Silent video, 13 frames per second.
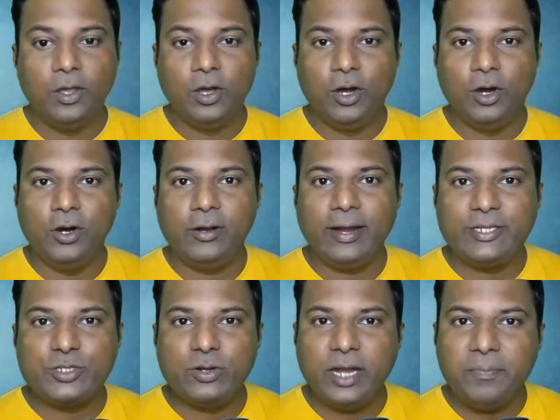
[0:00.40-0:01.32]
All
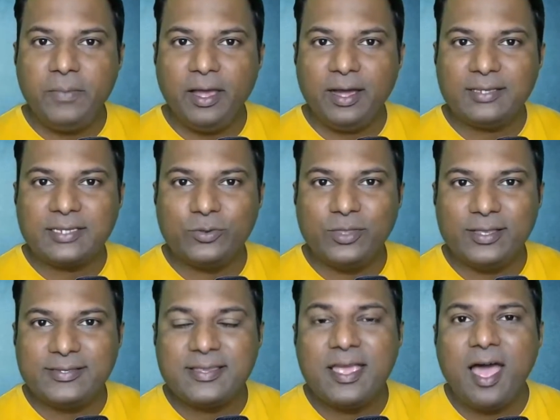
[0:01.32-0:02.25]
right, so let me ask you
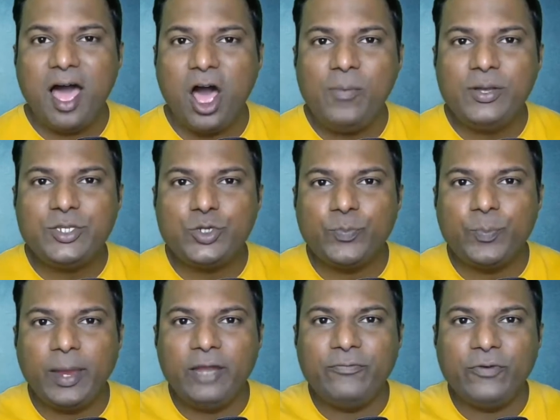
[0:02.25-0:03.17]
this. How much you
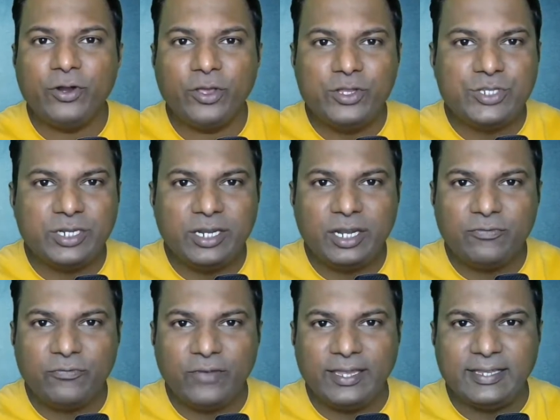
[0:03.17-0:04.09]
paid for your engineering
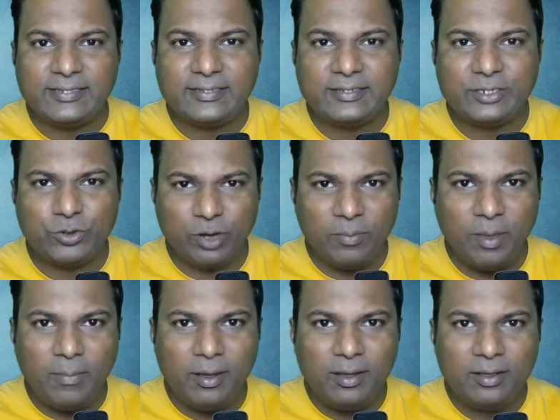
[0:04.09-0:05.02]
fees? Do you
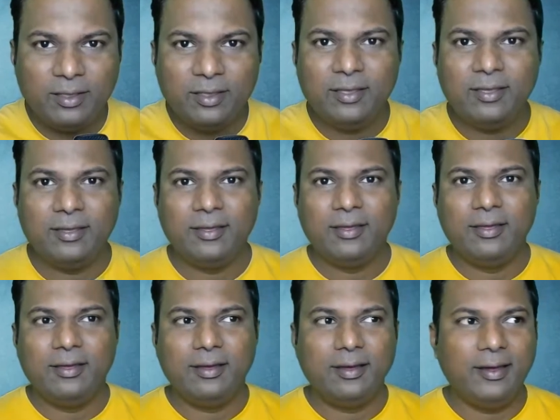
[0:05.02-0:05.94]
remember?
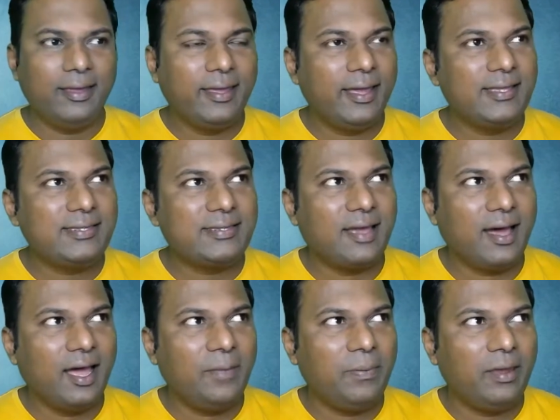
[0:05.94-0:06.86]
I guess
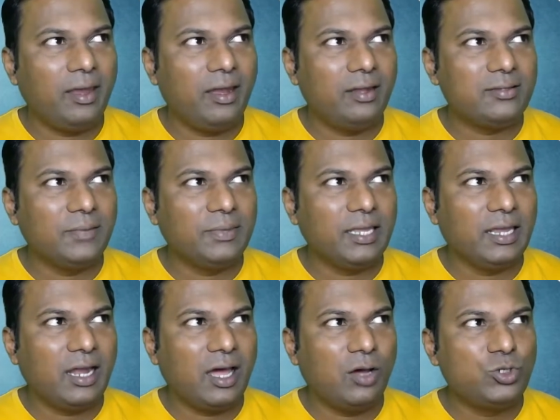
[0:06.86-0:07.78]
I paid
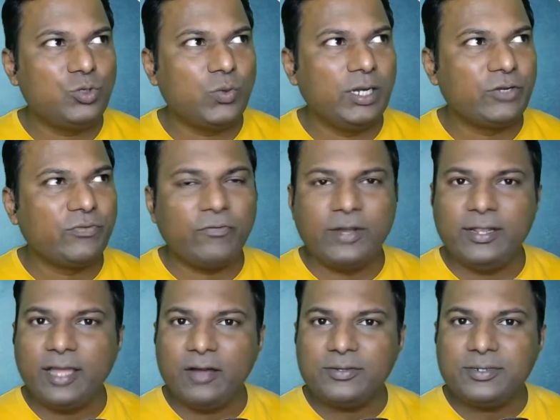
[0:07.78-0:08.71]
something around 12 to
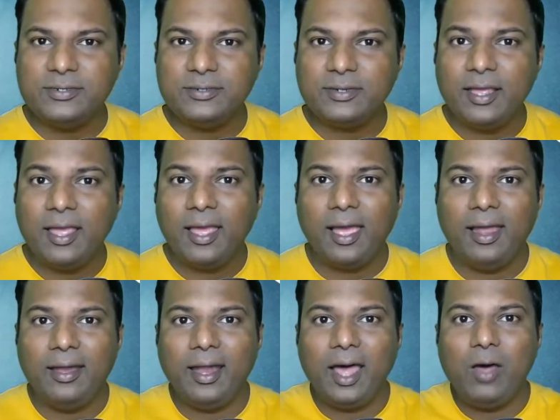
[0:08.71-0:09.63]
15,000.
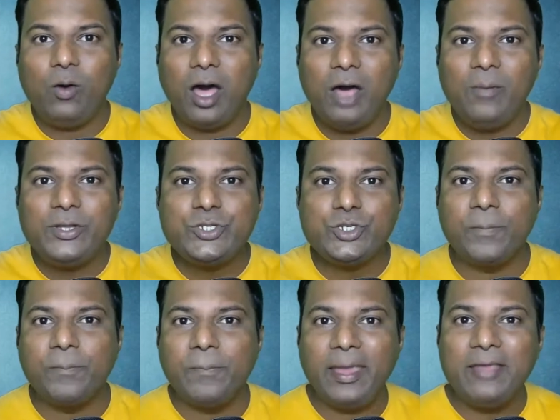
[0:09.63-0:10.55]
And now how much
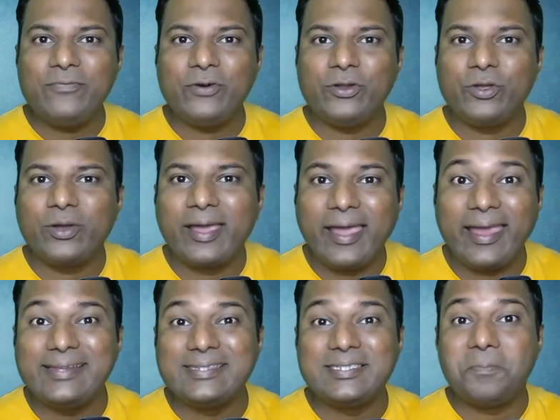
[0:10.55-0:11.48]
you're paying for your
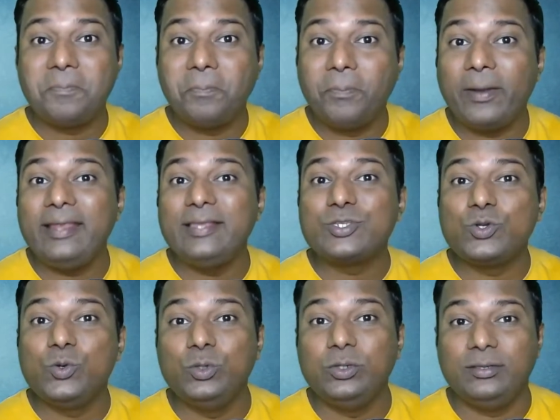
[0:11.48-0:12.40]
kids
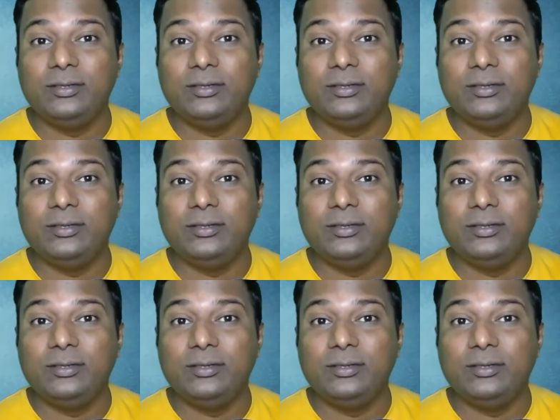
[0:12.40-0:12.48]
preschool?